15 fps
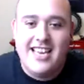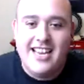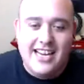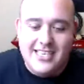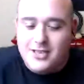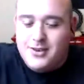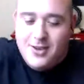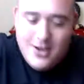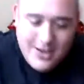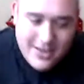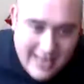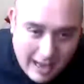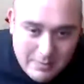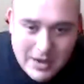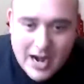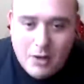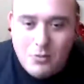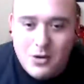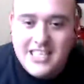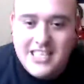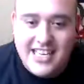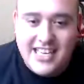I just, I mean, I
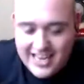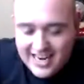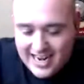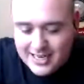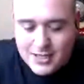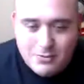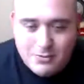was a kid. I just